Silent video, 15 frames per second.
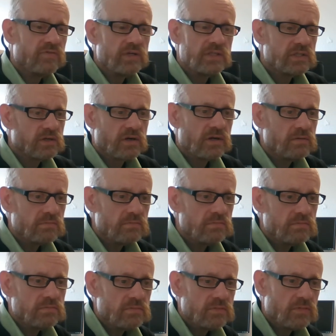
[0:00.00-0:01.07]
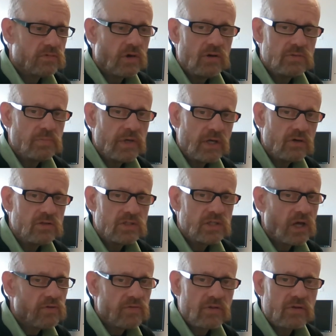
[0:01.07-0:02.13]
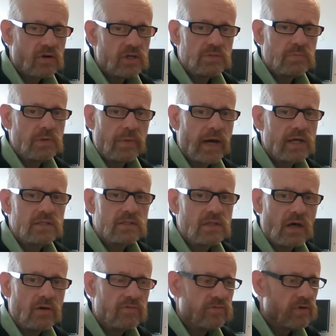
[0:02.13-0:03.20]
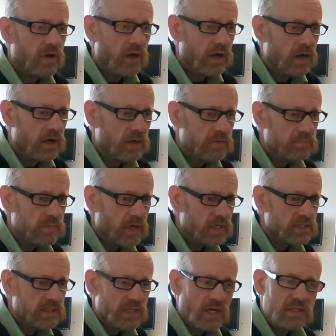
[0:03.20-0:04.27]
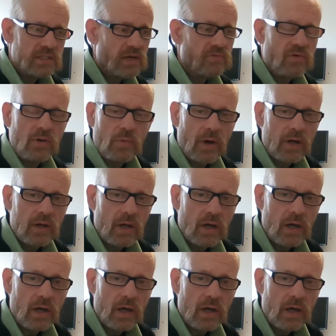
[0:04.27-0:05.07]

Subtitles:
It just throws me good stuff. It throws me bad stuff, as it does everyone.